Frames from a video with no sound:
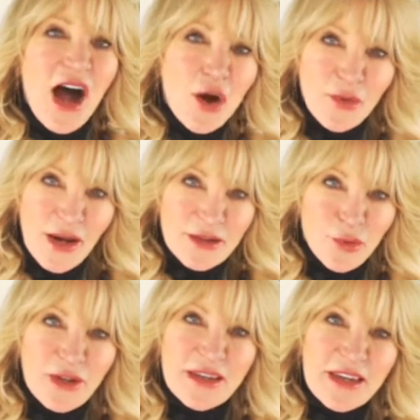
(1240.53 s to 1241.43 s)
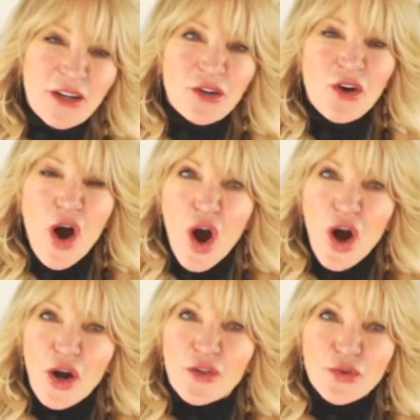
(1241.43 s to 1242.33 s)
All right, well, here
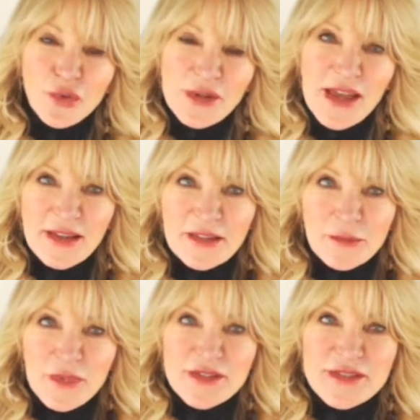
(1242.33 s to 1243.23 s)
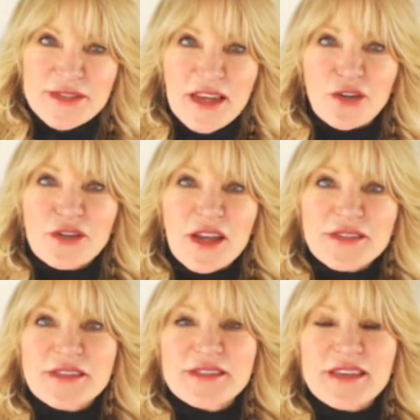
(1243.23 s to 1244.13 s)
are 3 elements that are
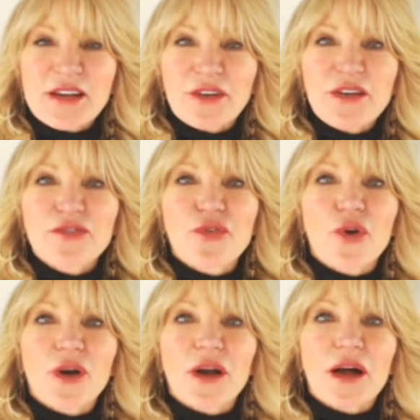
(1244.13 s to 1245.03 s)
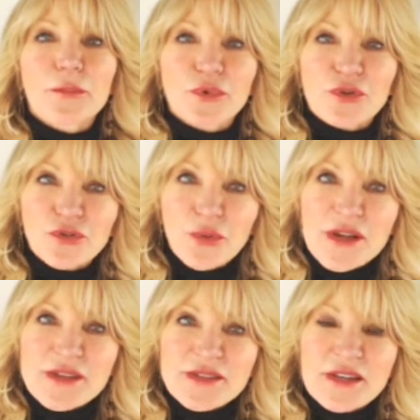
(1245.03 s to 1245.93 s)
necessary for a
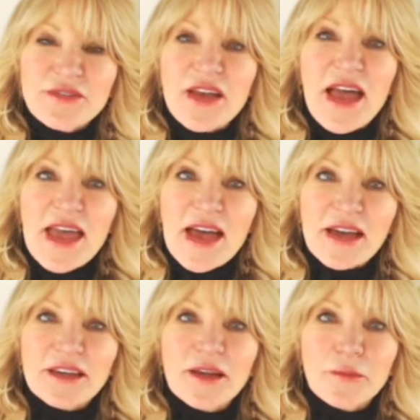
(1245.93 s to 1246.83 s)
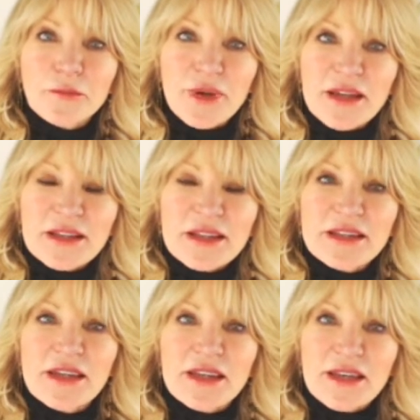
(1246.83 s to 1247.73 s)
persuasive and
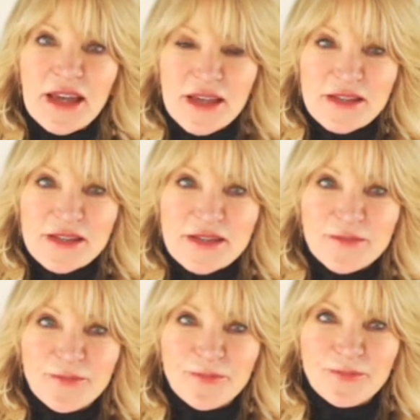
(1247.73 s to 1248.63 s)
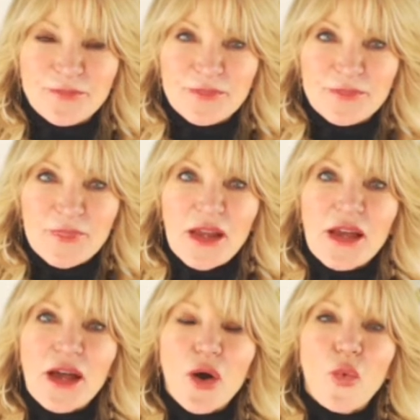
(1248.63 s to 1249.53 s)
compelling case.
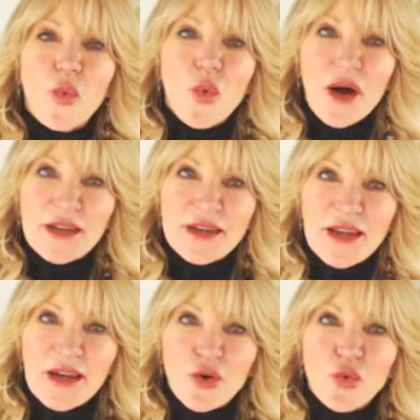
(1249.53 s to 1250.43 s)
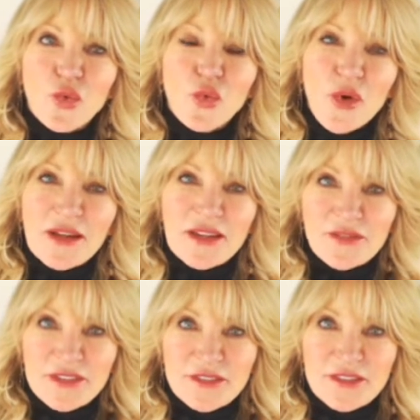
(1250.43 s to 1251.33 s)
1.
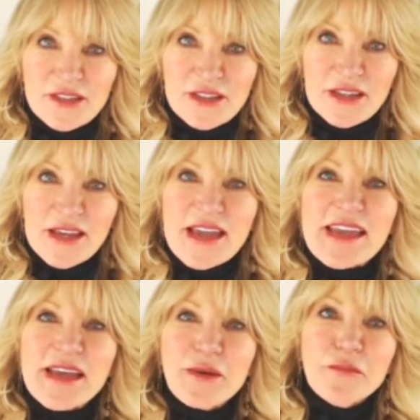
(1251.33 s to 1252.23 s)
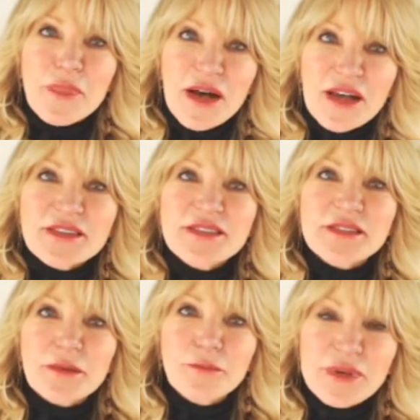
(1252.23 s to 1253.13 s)
Relevancy. It
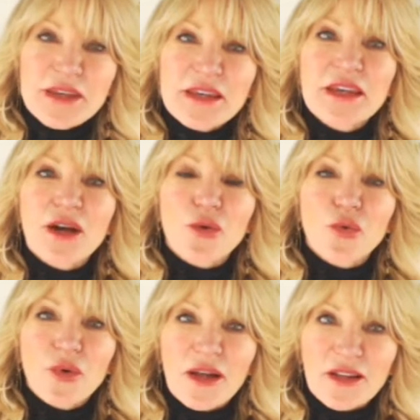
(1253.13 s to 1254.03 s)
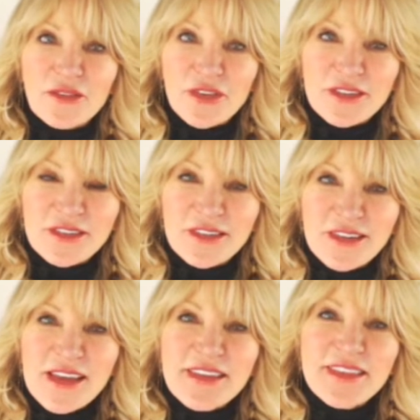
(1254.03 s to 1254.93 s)
must be relevant.
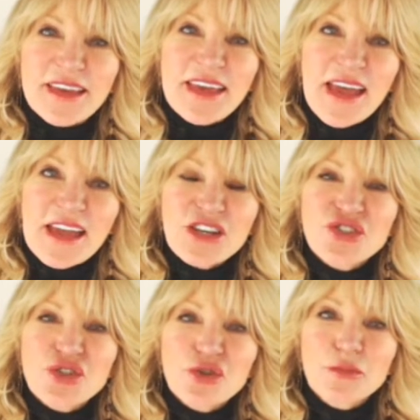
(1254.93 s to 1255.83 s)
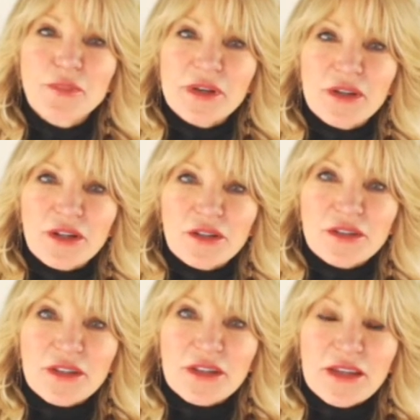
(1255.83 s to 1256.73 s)
The case you build,
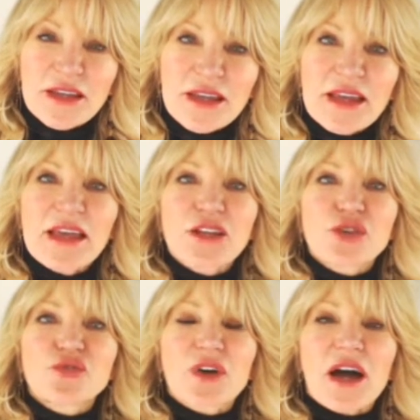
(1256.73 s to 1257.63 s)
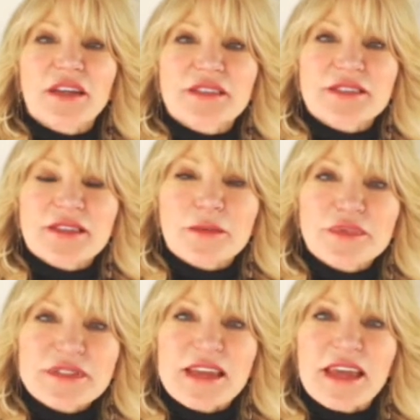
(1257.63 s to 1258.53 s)
you've got to
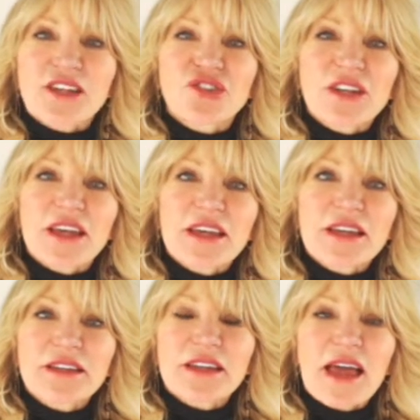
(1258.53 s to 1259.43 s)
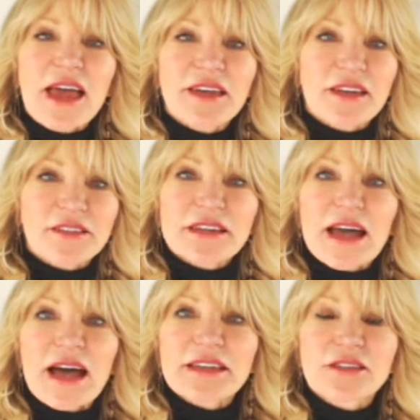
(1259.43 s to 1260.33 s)
substantiate it, and it's
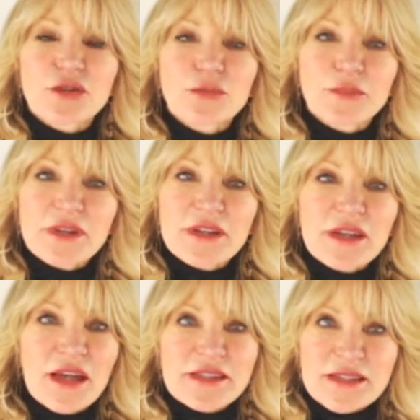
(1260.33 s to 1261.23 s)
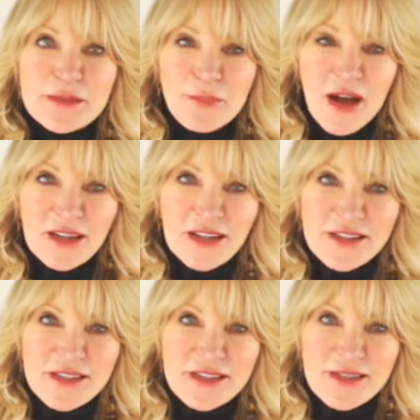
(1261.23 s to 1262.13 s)
got to be
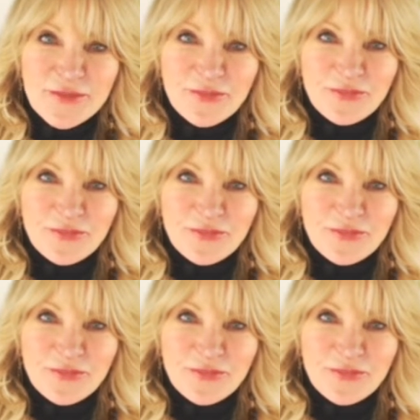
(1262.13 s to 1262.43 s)
spotless.